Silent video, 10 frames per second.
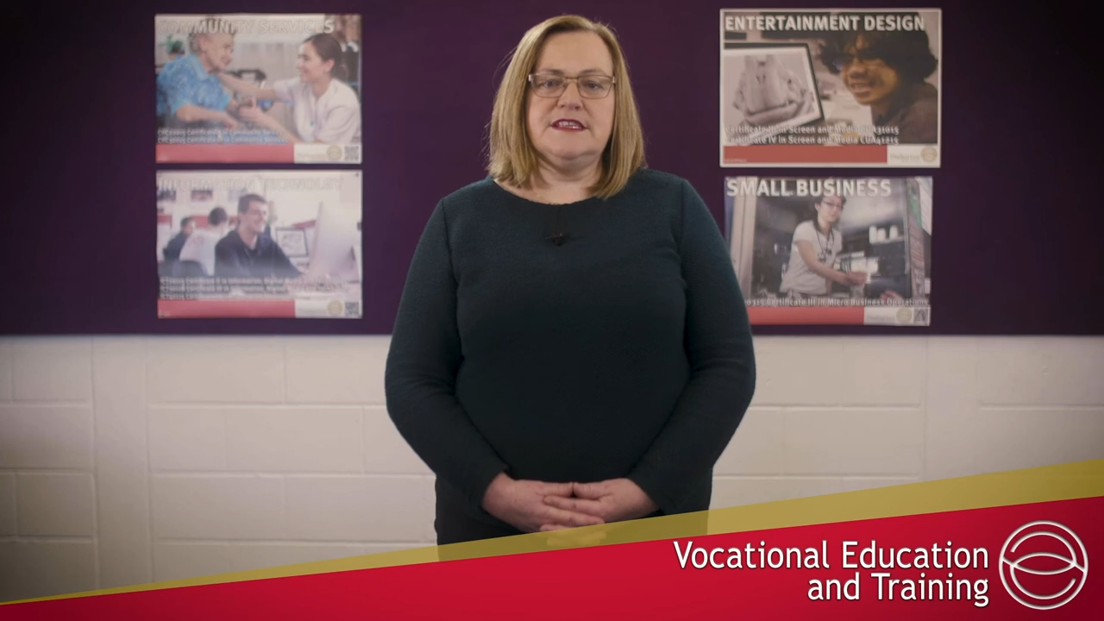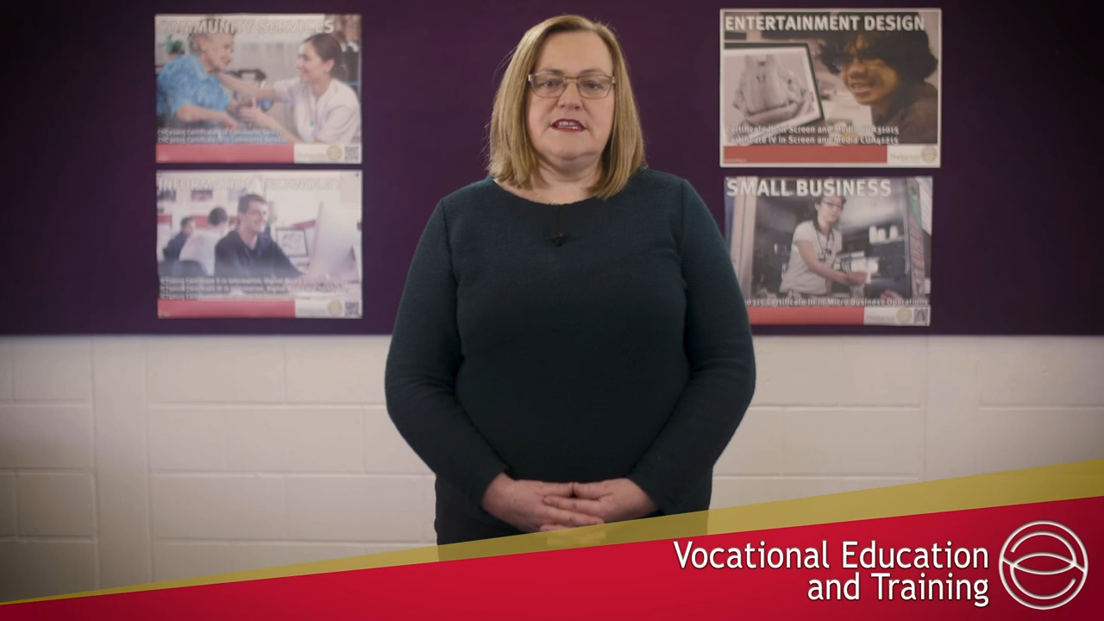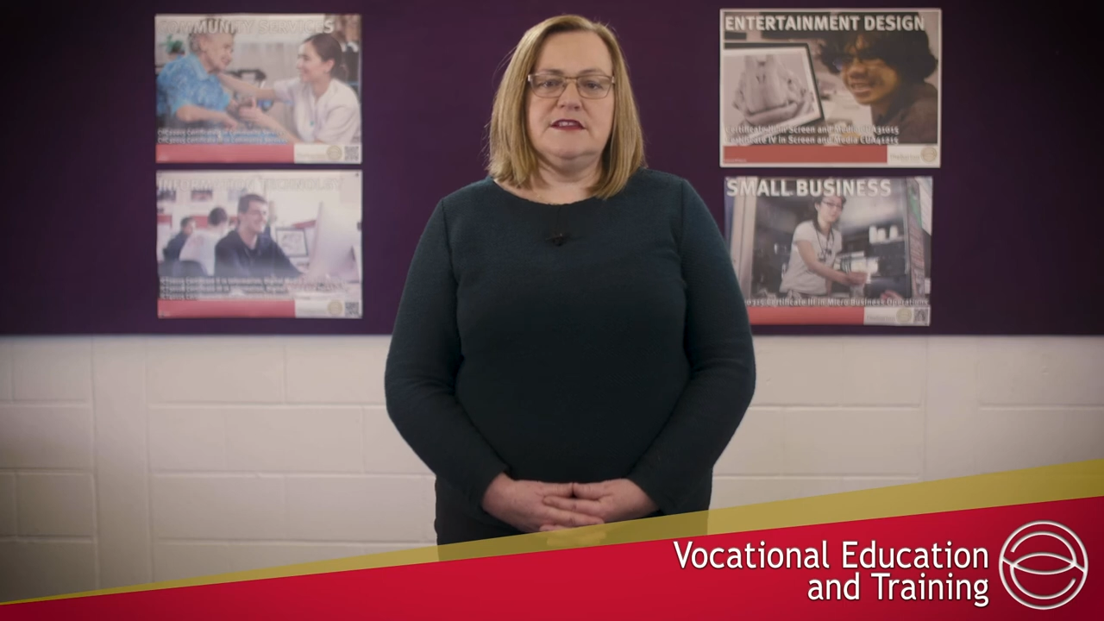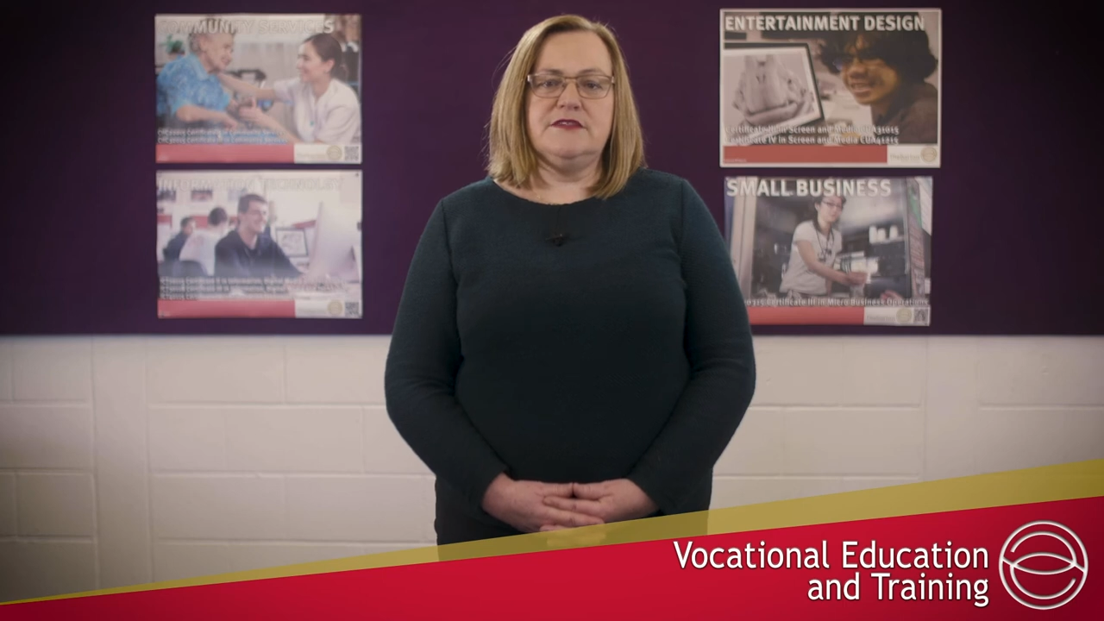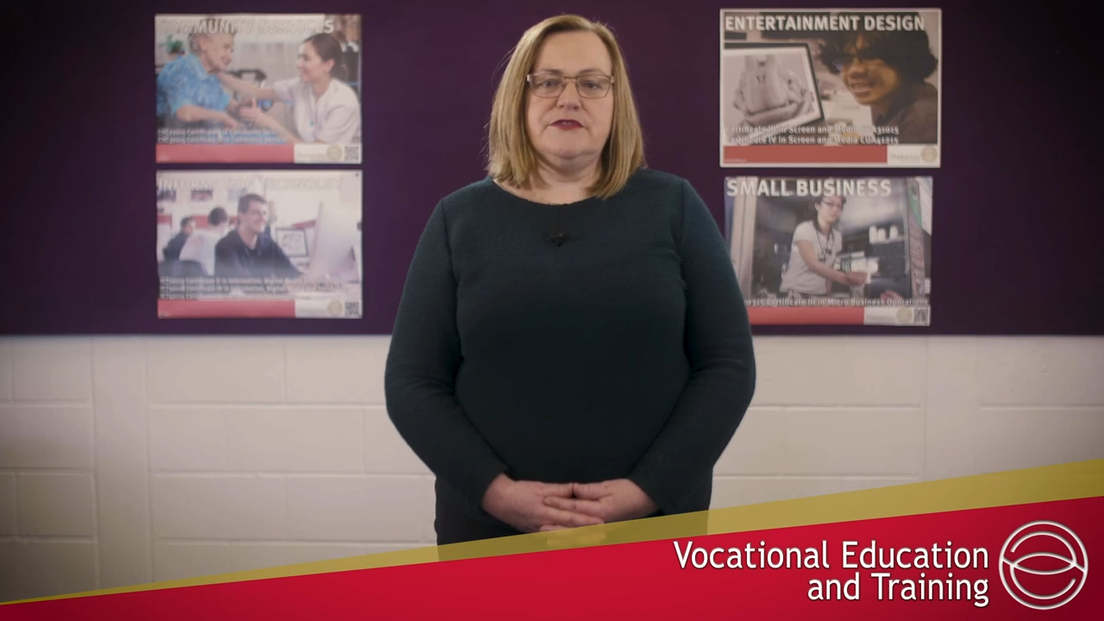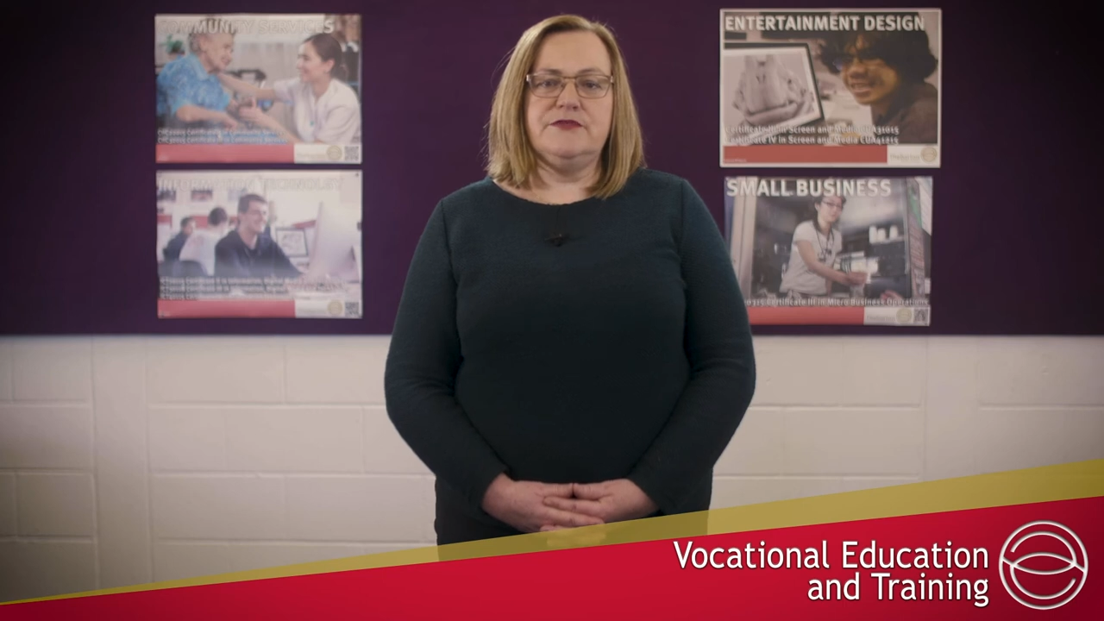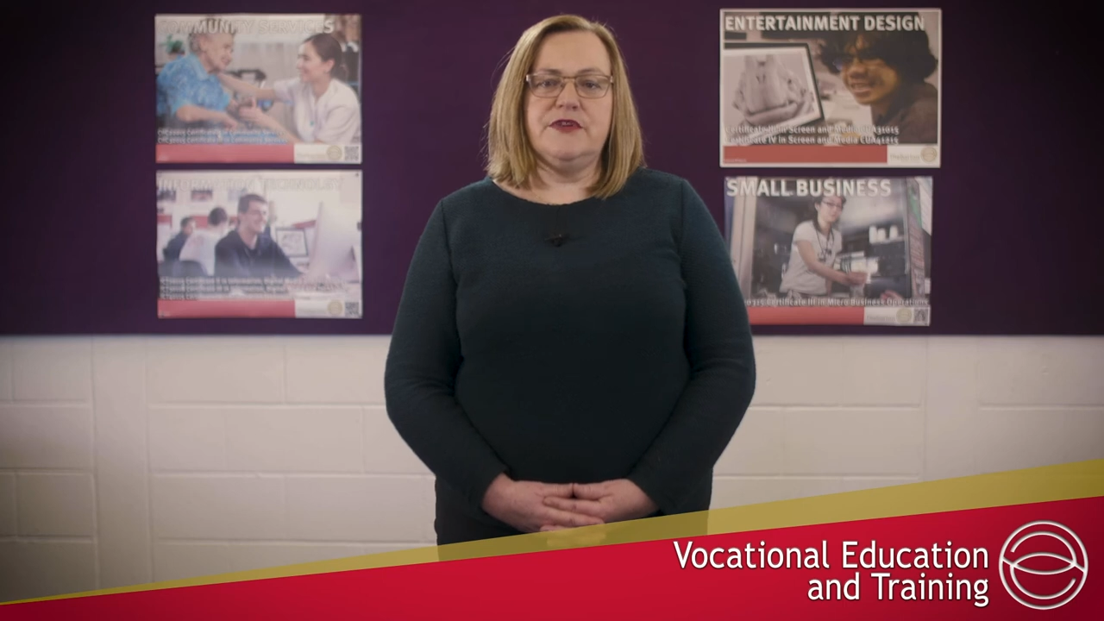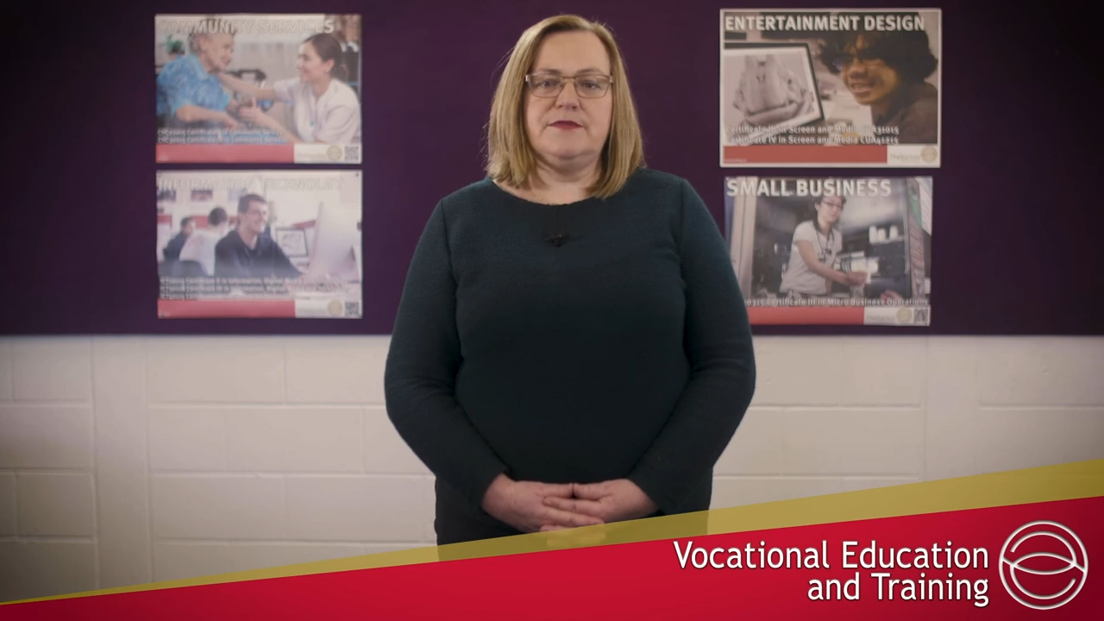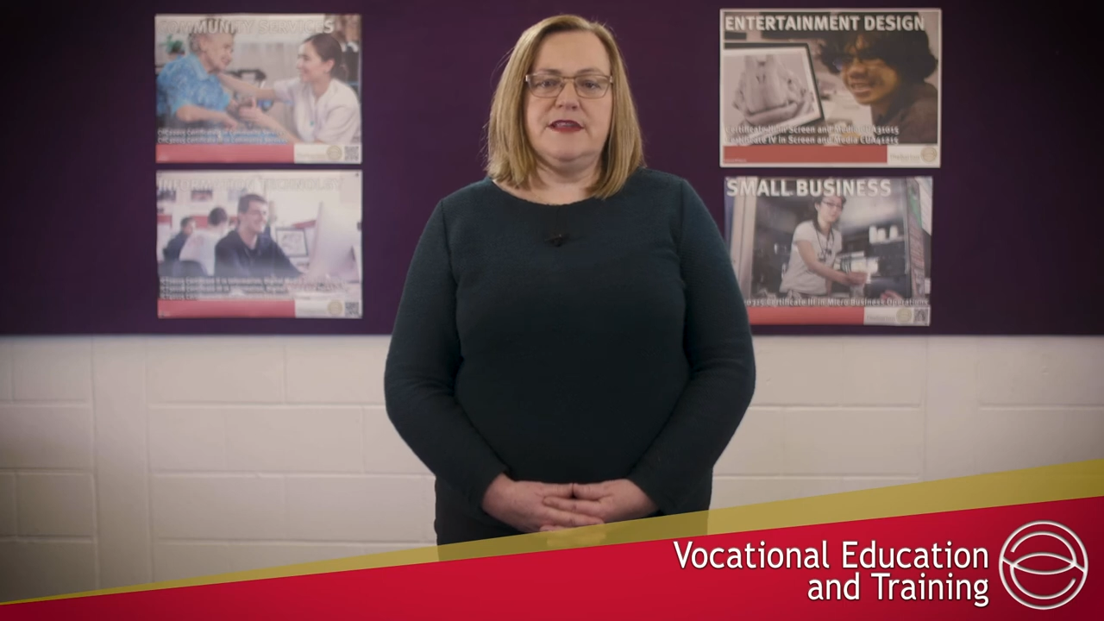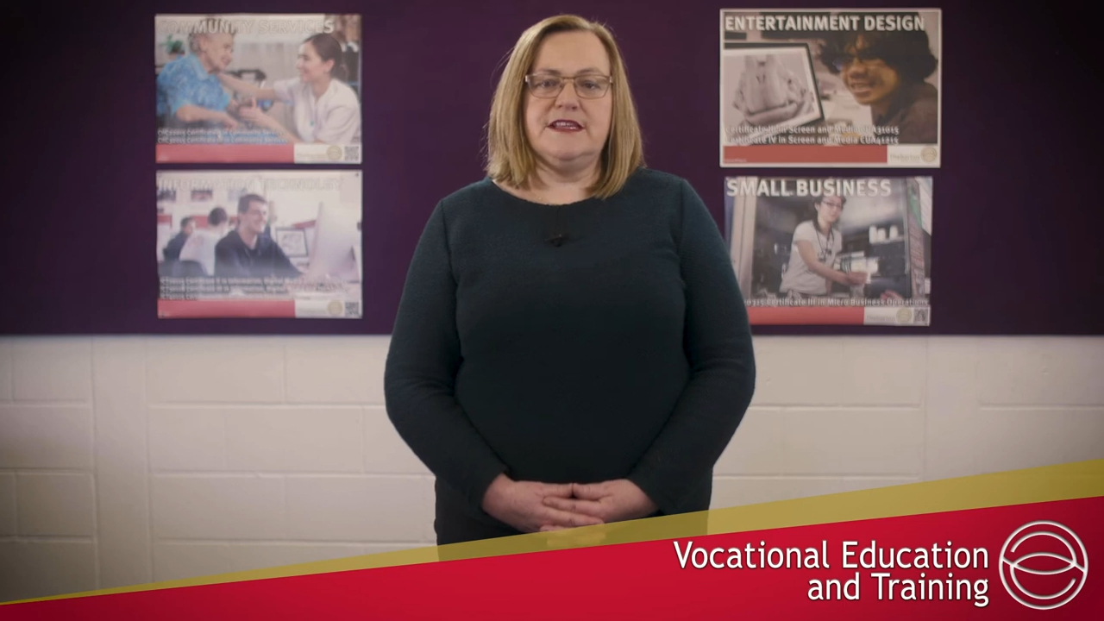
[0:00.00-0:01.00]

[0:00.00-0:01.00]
include work